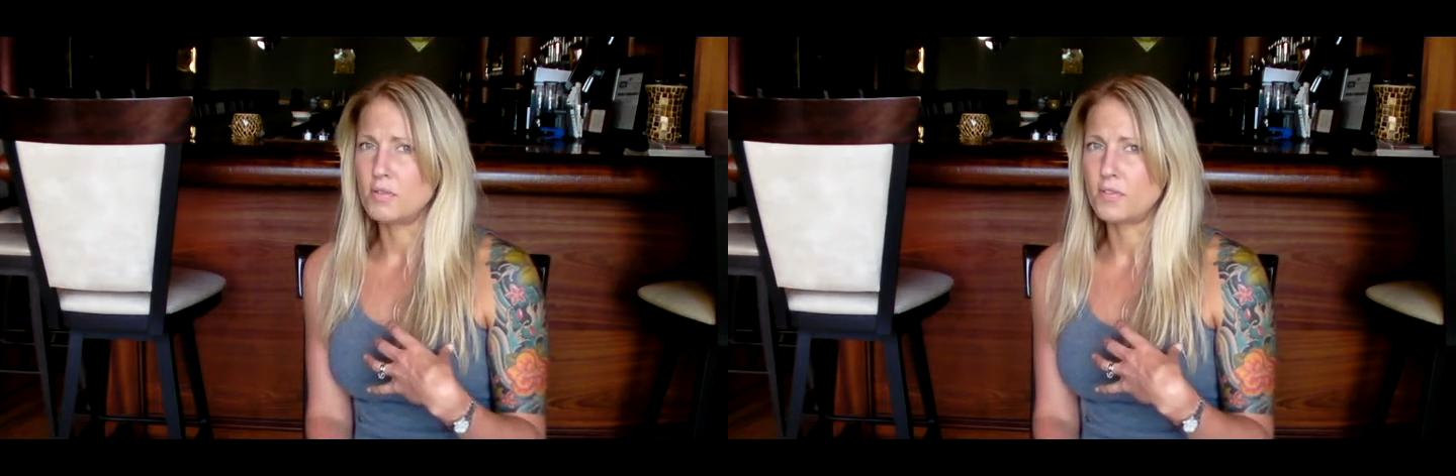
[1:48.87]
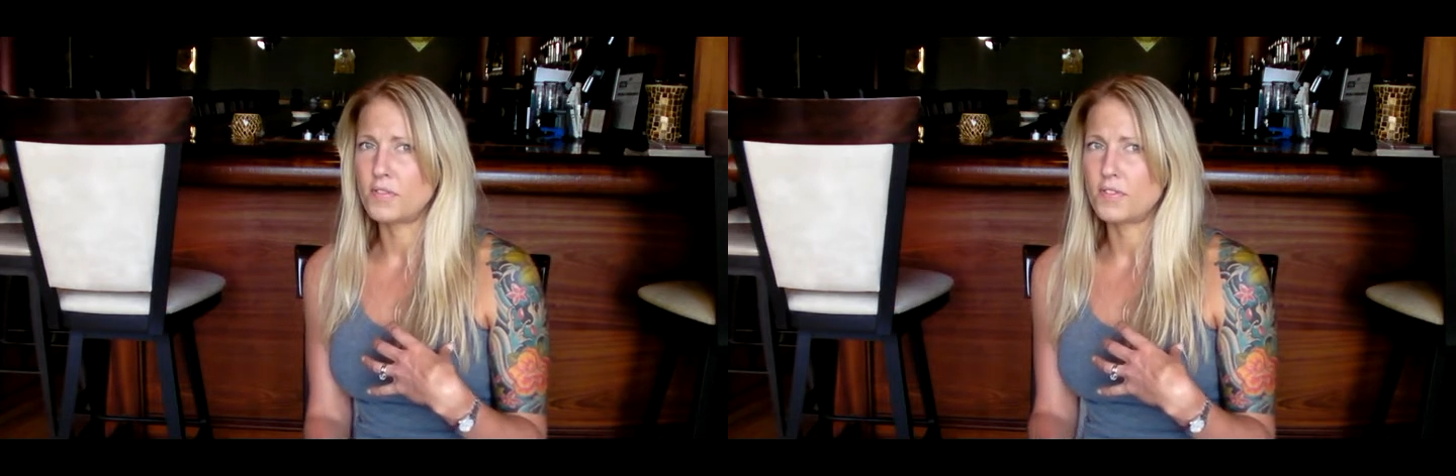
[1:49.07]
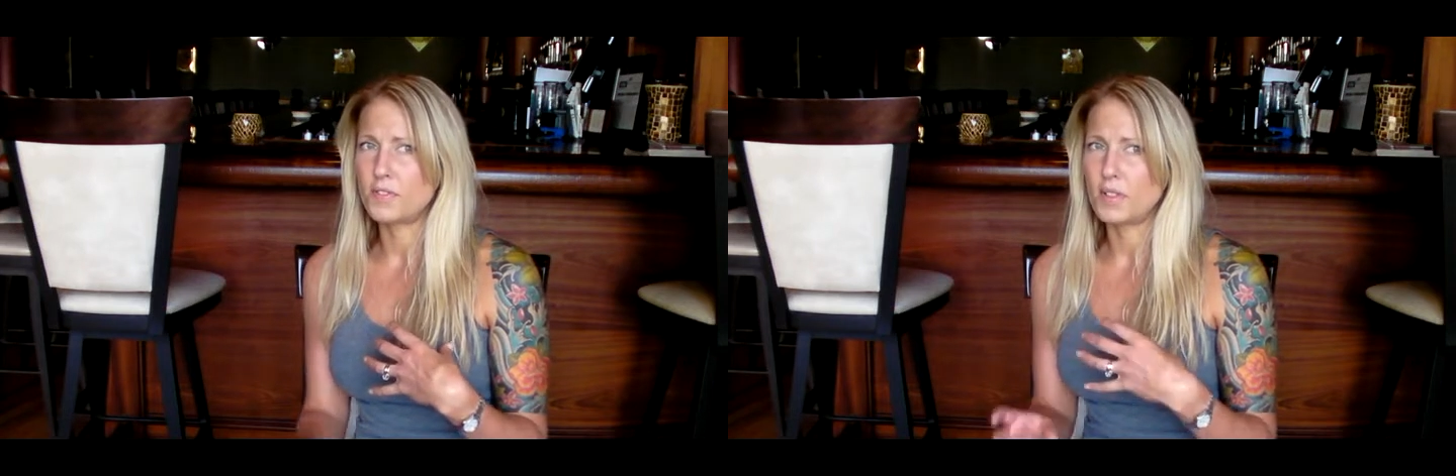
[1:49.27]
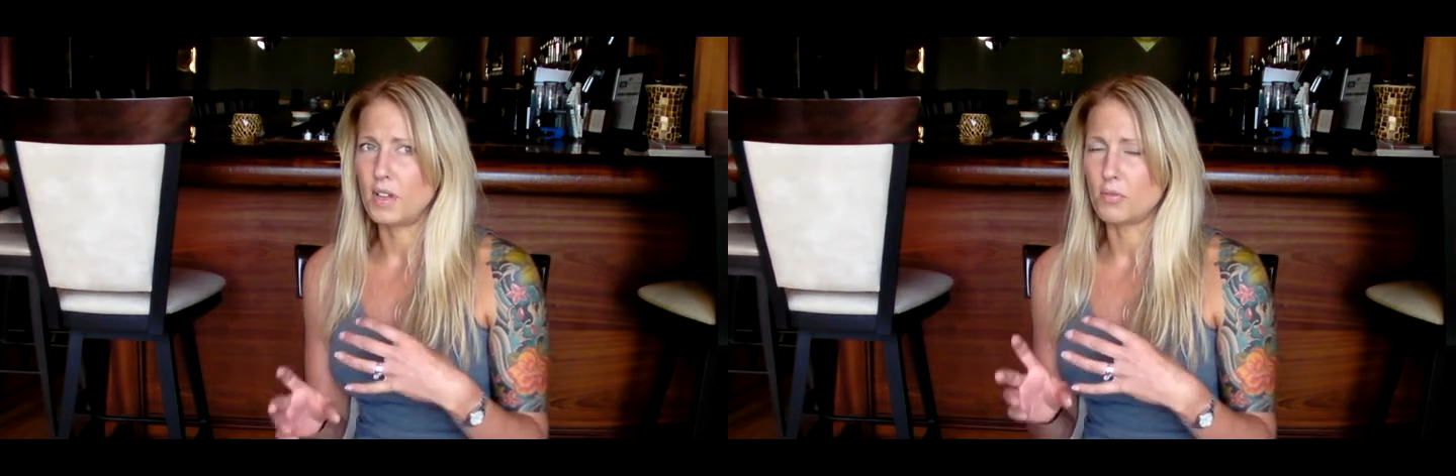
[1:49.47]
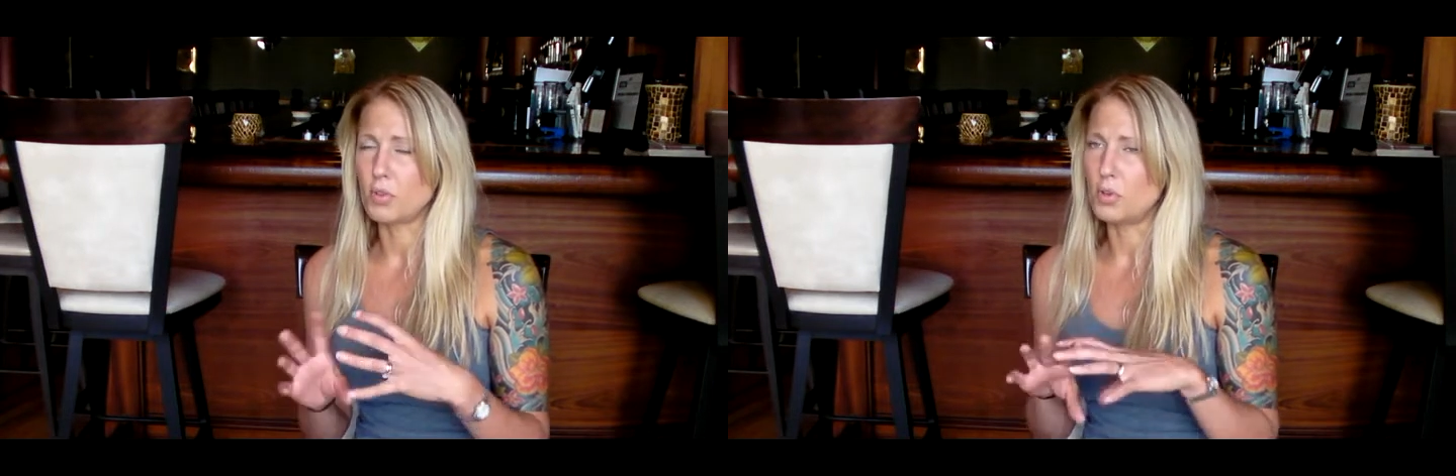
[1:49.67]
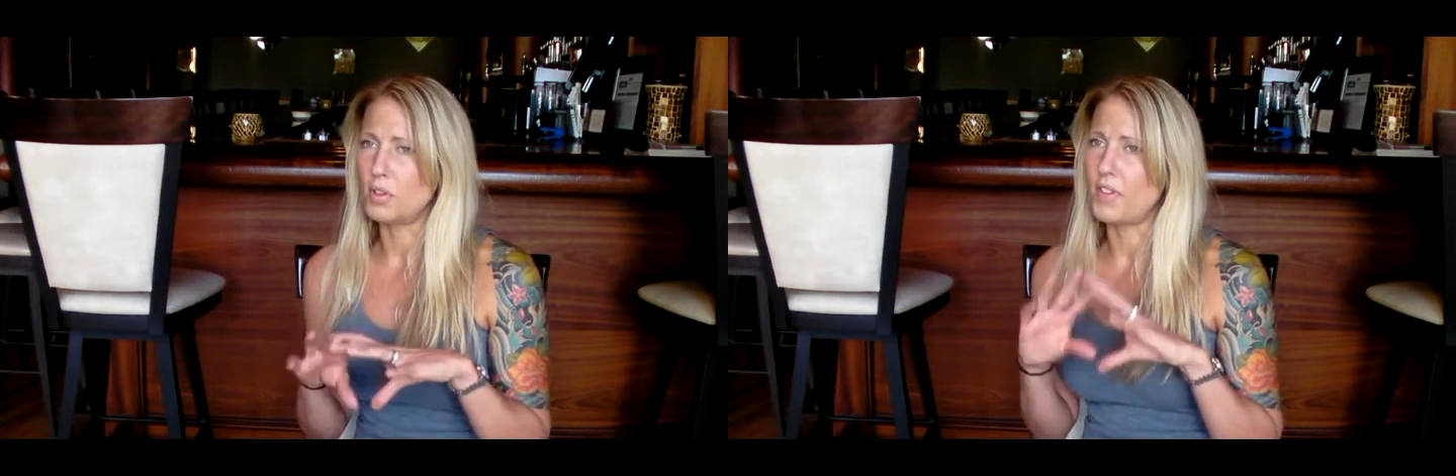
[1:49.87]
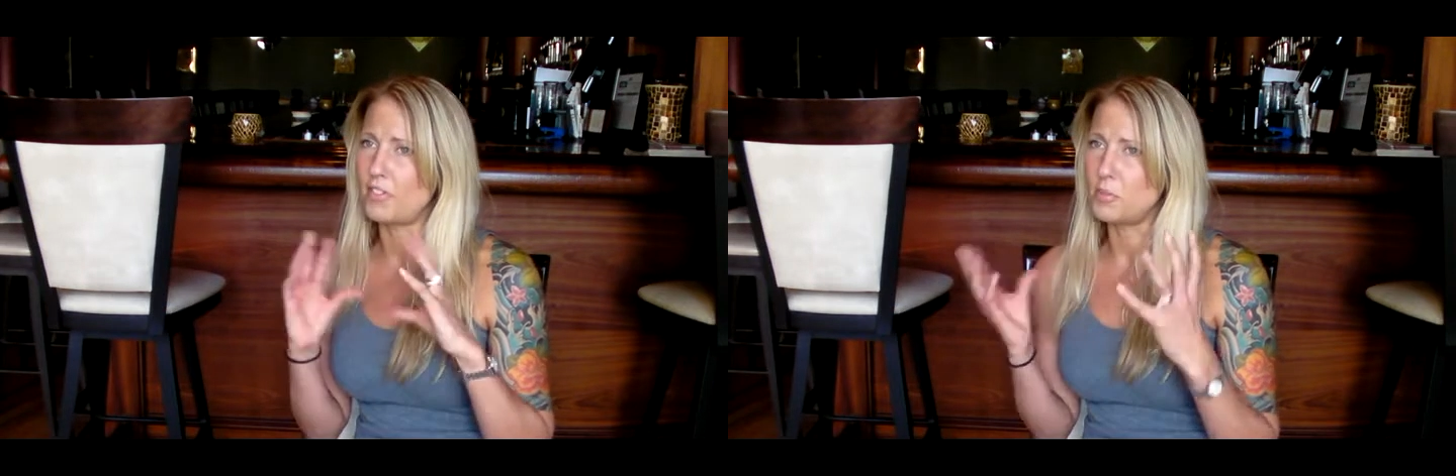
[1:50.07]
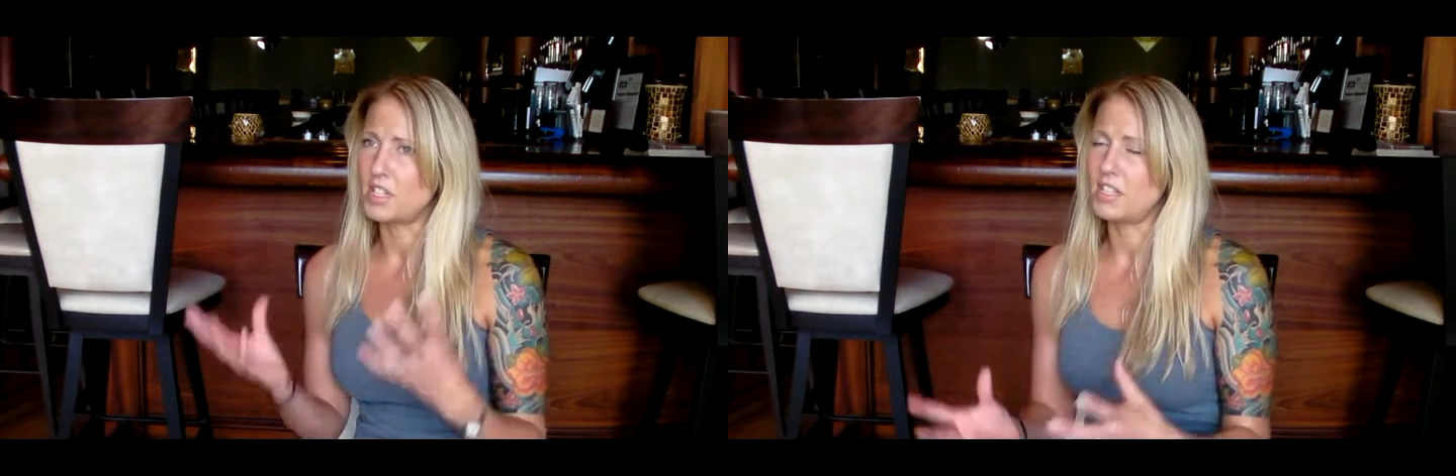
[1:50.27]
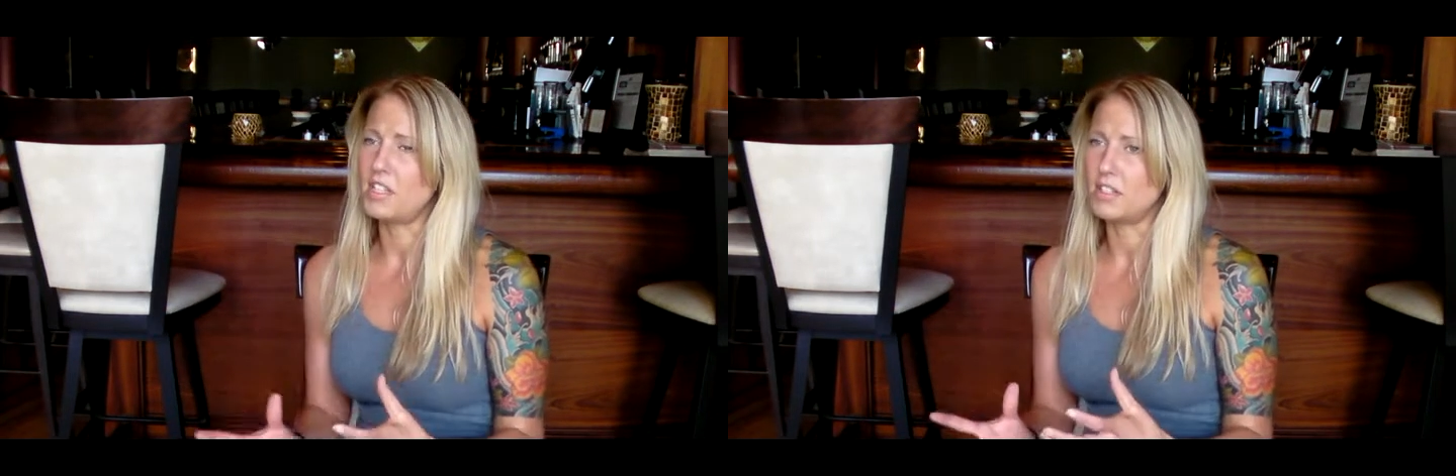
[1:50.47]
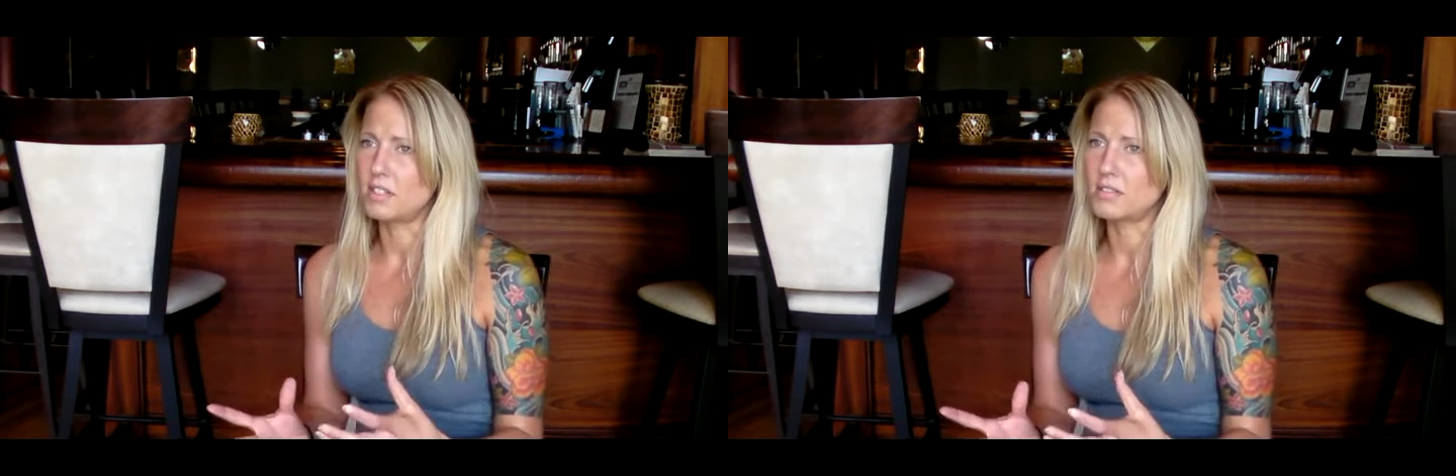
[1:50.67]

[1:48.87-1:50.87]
the role of everybody here.